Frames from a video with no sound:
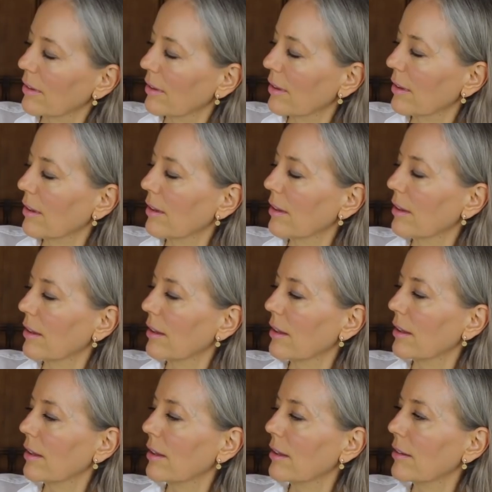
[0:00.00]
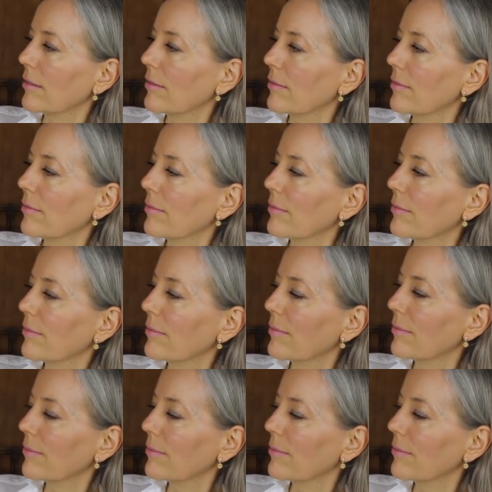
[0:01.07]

(silence)